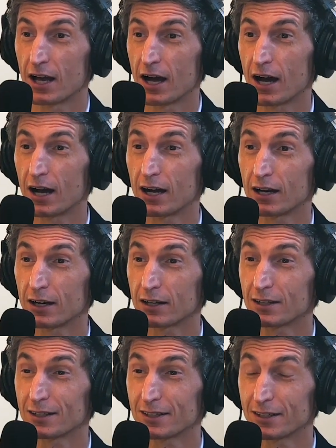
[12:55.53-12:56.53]

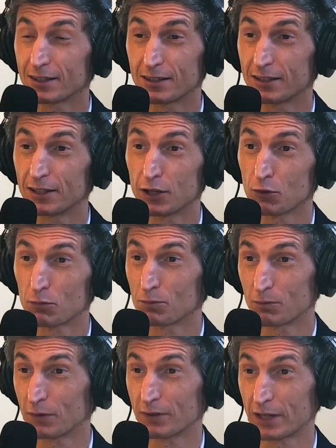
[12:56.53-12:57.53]
You know,
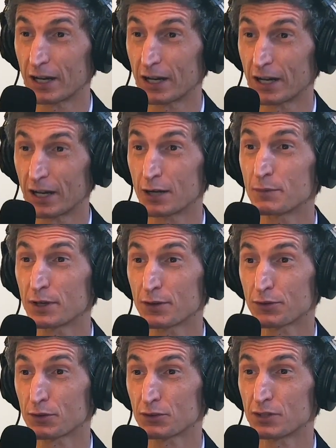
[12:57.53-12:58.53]
having come here
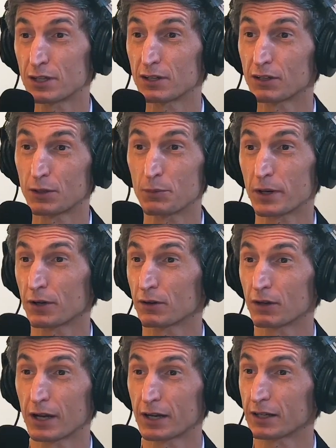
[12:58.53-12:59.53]
at 13 compared
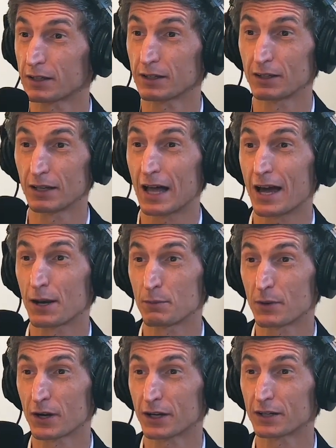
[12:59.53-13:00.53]
to like Latin
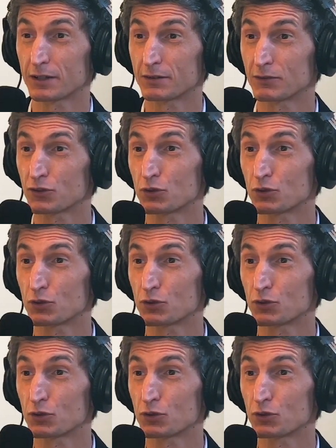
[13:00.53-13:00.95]
American mm-hmm.